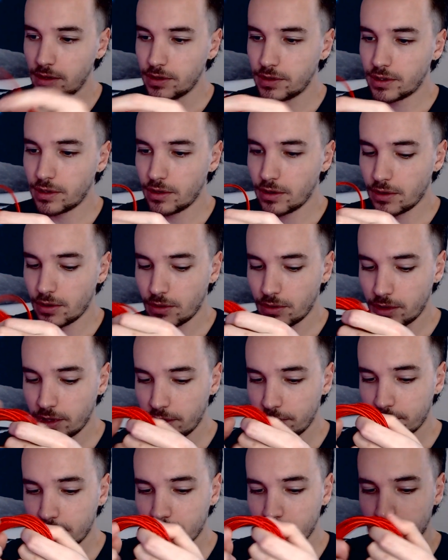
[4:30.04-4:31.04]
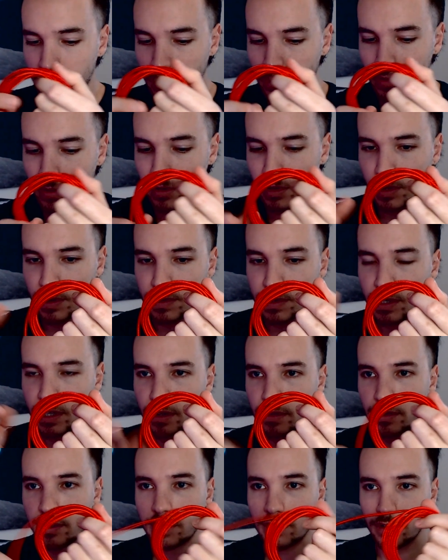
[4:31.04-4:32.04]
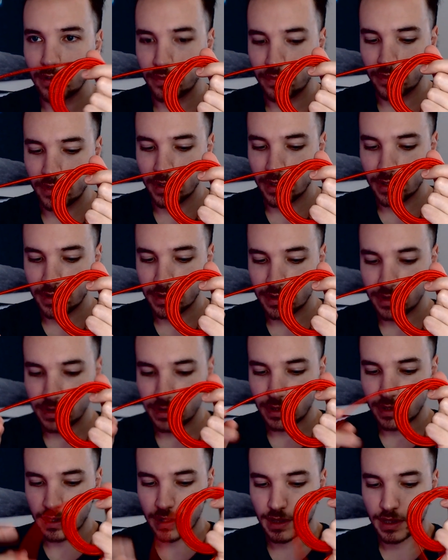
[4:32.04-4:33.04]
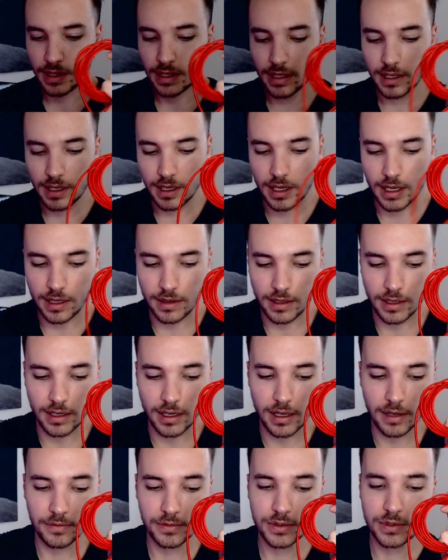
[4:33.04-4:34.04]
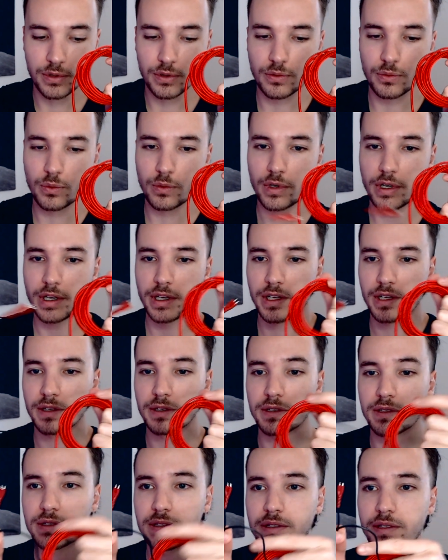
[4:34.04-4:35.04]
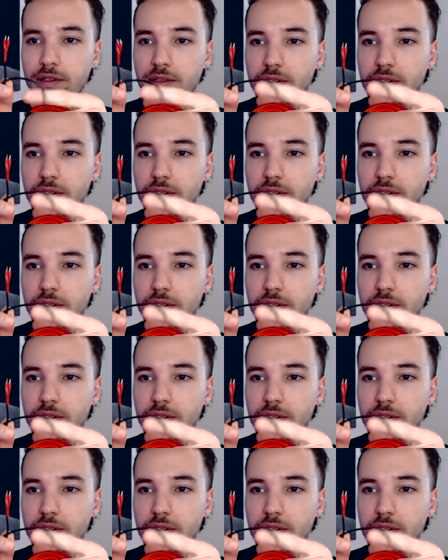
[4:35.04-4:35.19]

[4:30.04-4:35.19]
So all I have to do is cut the end off this and then have 2 wires,